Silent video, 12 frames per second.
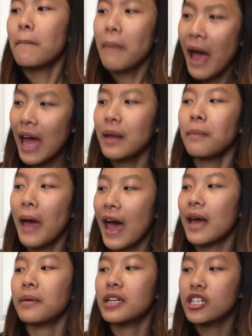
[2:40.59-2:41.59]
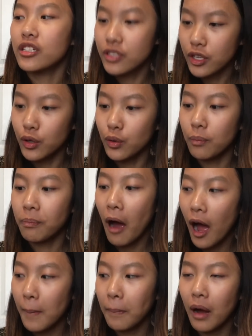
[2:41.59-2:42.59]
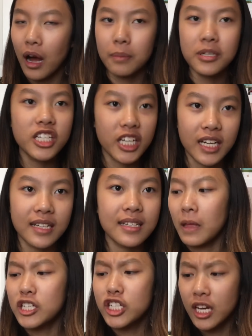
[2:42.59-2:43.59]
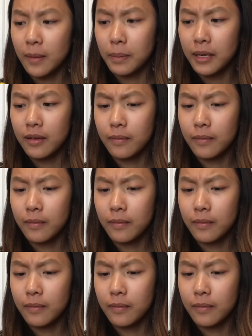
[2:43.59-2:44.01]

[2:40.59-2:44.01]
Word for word: Pat Pat Zoo Pop Pop Sheet. Sheep.